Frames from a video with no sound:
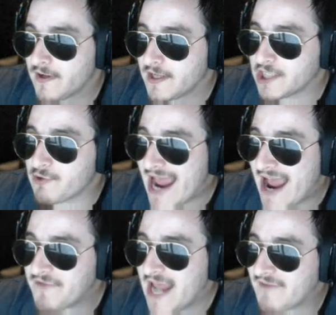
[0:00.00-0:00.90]
You
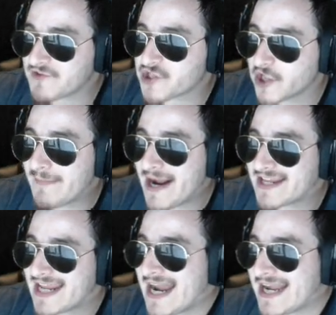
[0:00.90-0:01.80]
have to have a certain amount
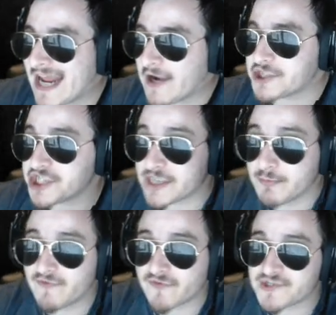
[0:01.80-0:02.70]
of kinetic energy to
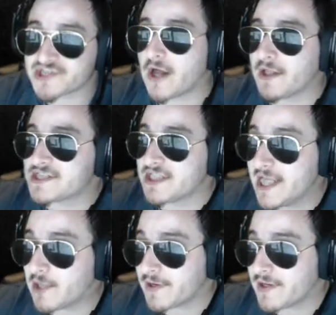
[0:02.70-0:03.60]
move from solid to
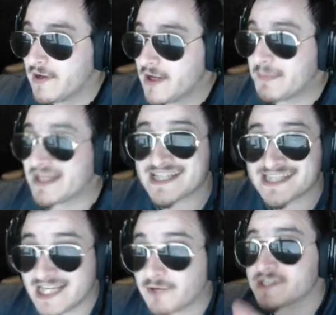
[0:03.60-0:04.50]
liquid, because
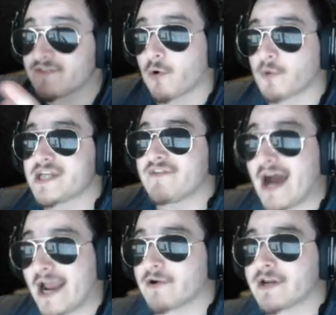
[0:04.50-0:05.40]
liquids, of course, have
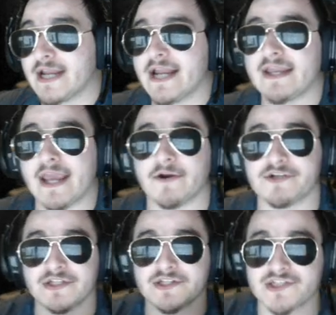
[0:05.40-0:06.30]
higher kinetic
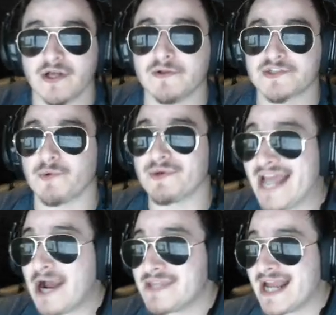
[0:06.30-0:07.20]
energy than solids. So
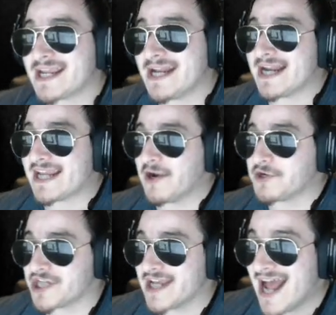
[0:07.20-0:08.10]
without that kinetic
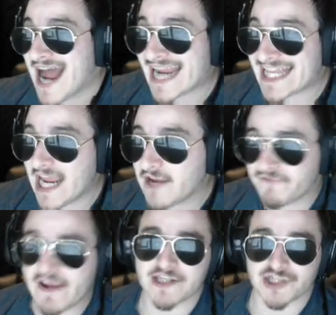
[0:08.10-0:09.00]
energy, I can't
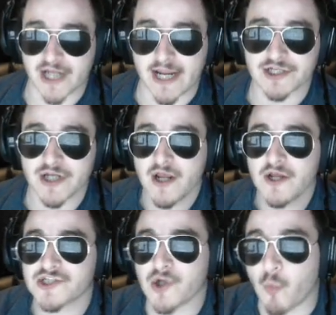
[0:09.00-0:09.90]
phase change.
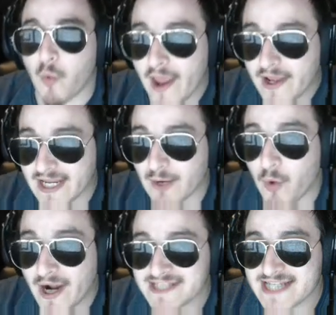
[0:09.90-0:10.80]
So
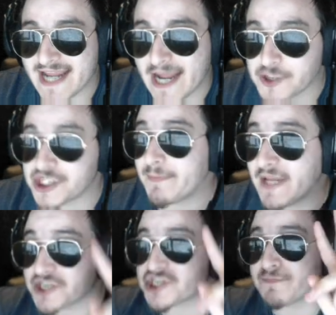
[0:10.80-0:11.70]
what is that energy
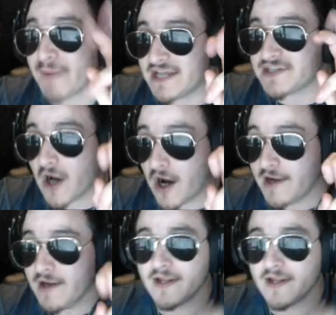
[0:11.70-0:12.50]
being spent on?